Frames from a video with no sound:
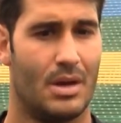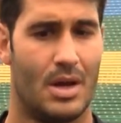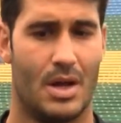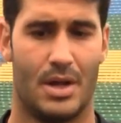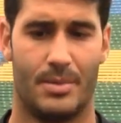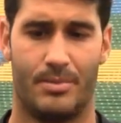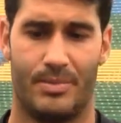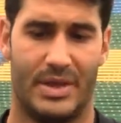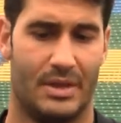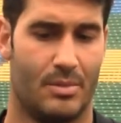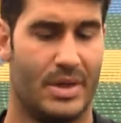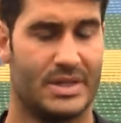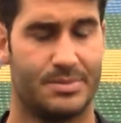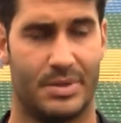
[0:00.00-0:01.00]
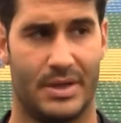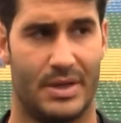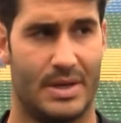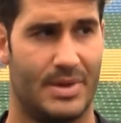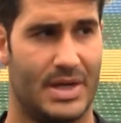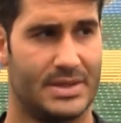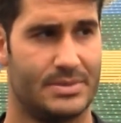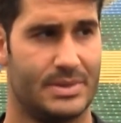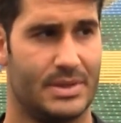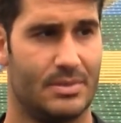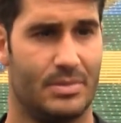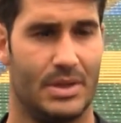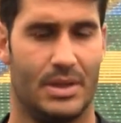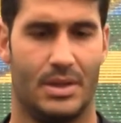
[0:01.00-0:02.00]
Uh, being the best player I possibly
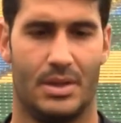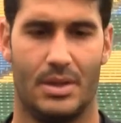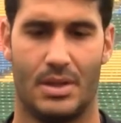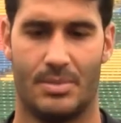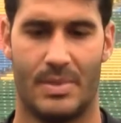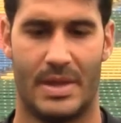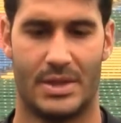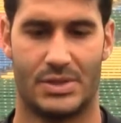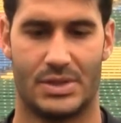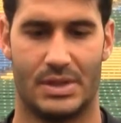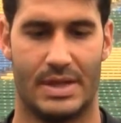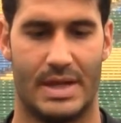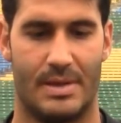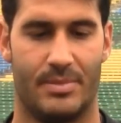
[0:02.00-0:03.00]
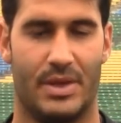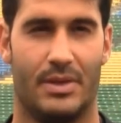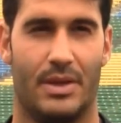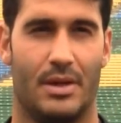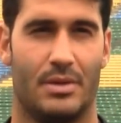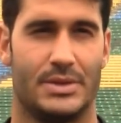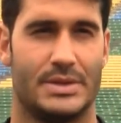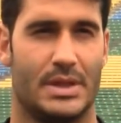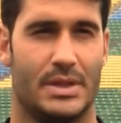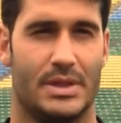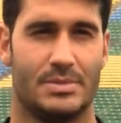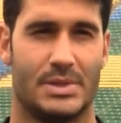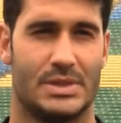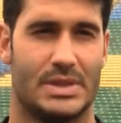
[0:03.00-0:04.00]
can be, making sure that I'm in there,
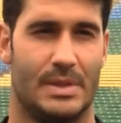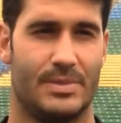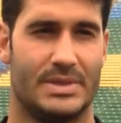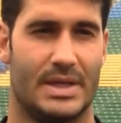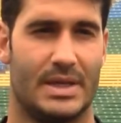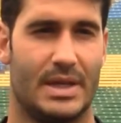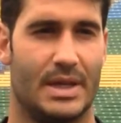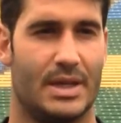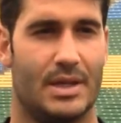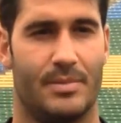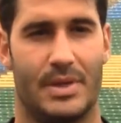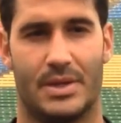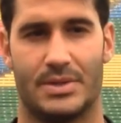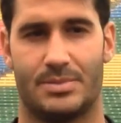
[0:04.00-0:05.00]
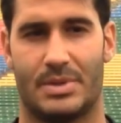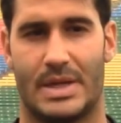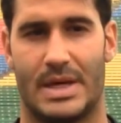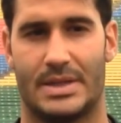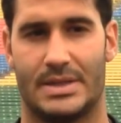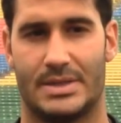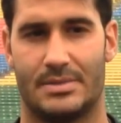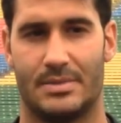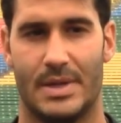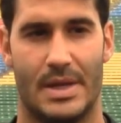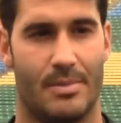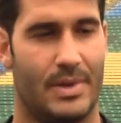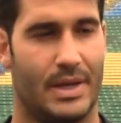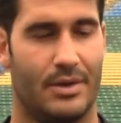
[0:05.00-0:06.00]
studying as much tape as I can, coming out to practice,
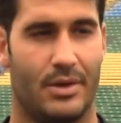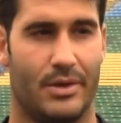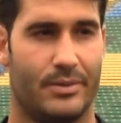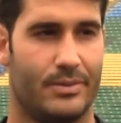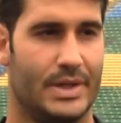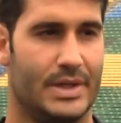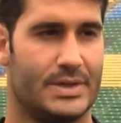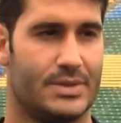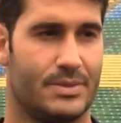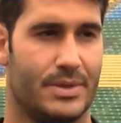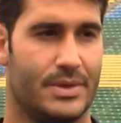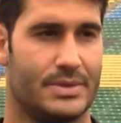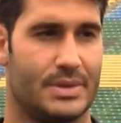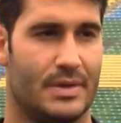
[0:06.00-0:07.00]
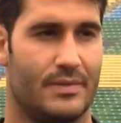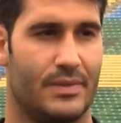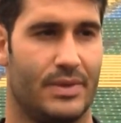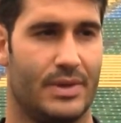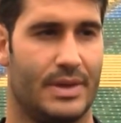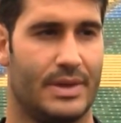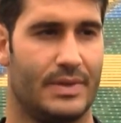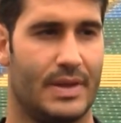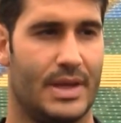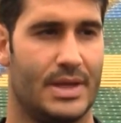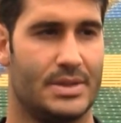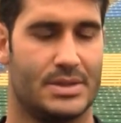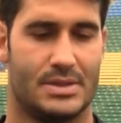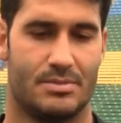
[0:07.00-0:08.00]
making all the reads, throws, and everything like
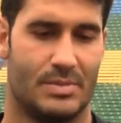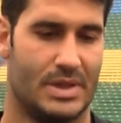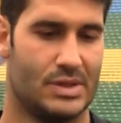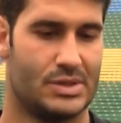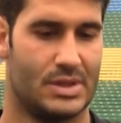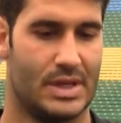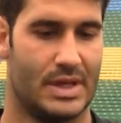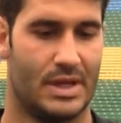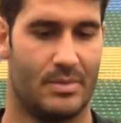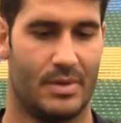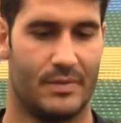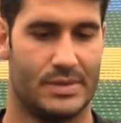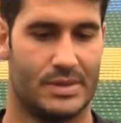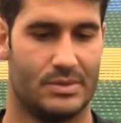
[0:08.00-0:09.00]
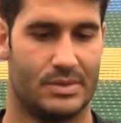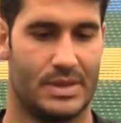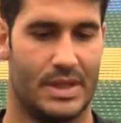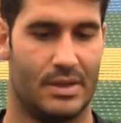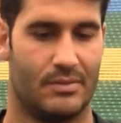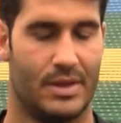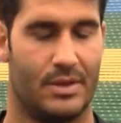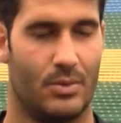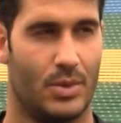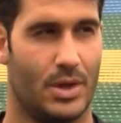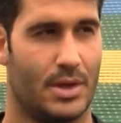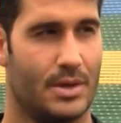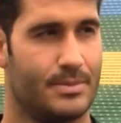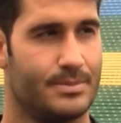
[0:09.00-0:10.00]
that, and just making sure that I come every single day ready to
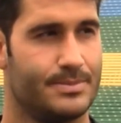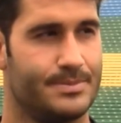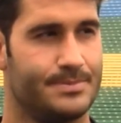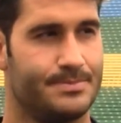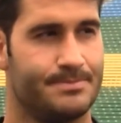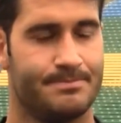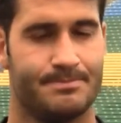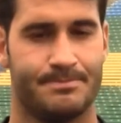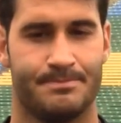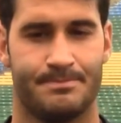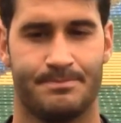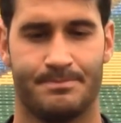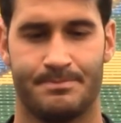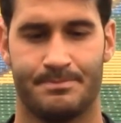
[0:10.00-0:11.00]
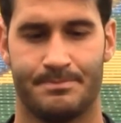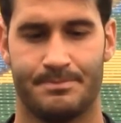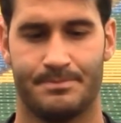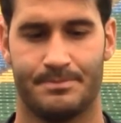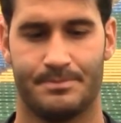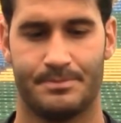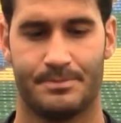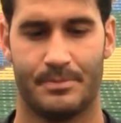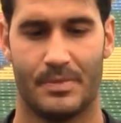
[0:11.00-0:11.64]
work. What was the advice your dad gave you?